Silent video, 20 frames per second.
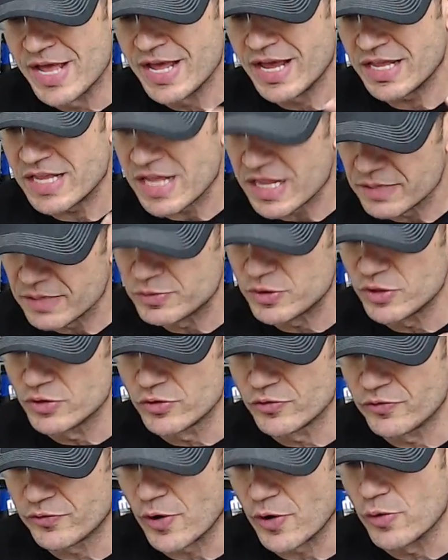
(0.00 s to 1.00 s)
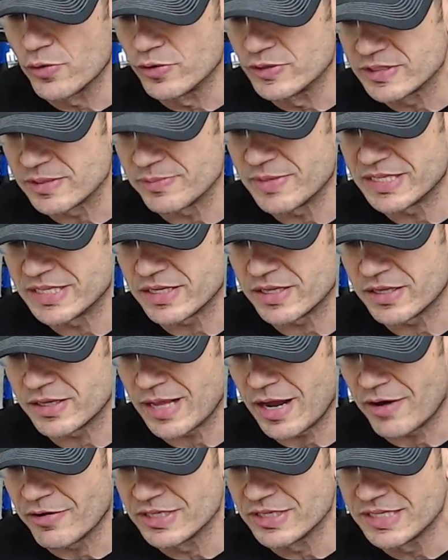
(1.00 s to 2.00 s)
and helps you to focus and mental
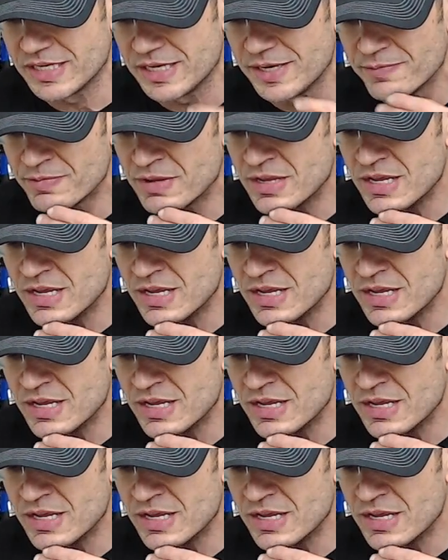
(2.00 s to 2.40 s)
clarity.